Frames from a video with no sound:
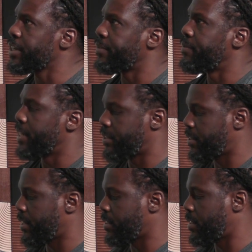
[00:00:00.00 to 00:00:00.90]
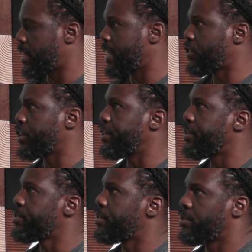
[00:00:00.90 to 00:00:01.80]
good. It's it's uh, it's good
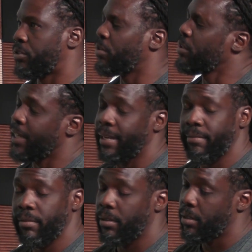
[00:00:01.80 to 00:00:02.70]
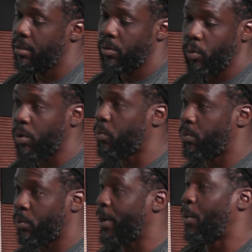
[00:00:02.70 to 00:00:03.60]
news. Certainly, we're
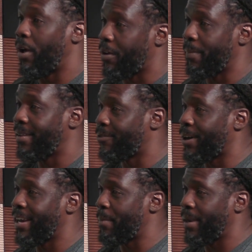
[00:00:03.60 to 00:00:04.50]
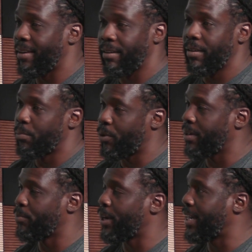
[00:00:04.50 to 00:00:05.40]
we welcome it, right? Yeah. I mean, you know,
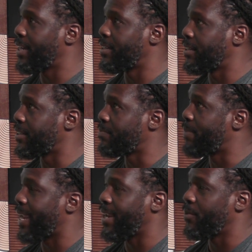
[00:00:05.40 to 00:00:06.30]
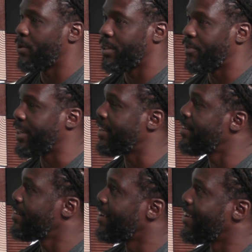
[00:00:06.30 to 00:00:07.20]
bring, yeah. bringing into this pain we're living
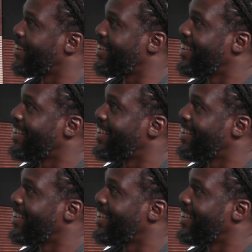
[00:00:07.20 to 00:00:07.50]
in uh,